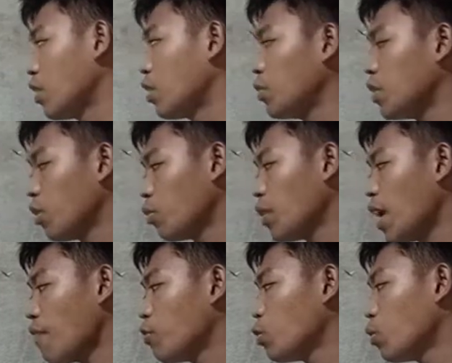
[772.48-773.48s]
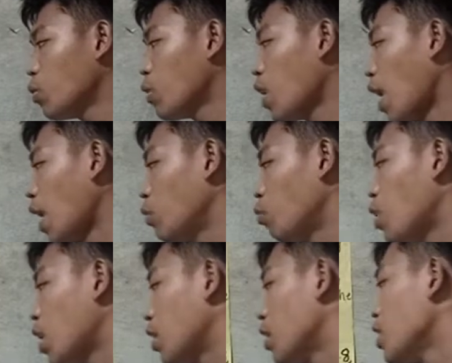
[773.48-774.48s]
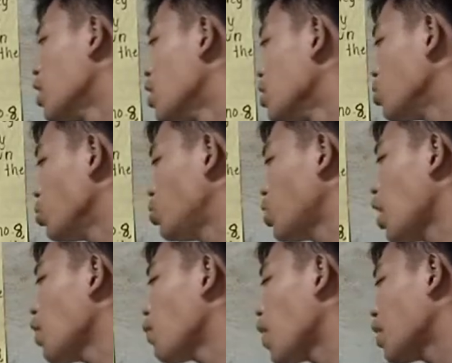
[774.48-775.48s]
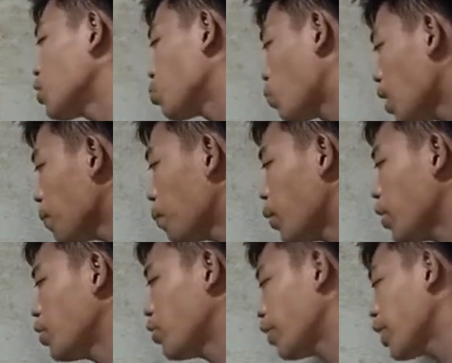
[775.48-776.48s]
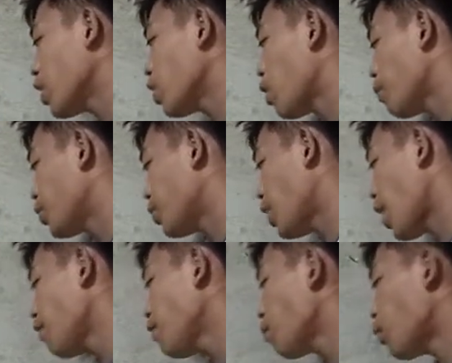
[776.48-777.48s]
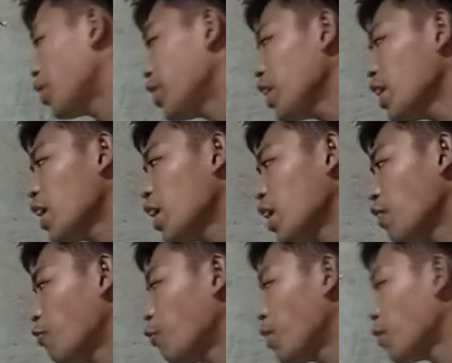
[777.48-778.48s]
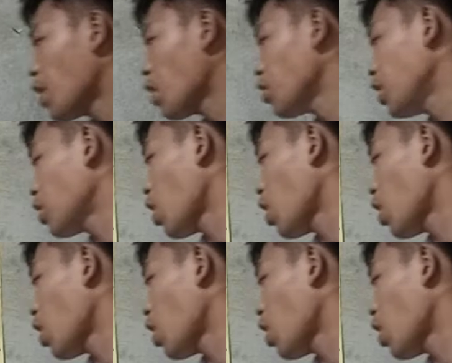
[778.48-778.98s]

we have to add 1. So John runs 1.3 kilometer every morning if we round it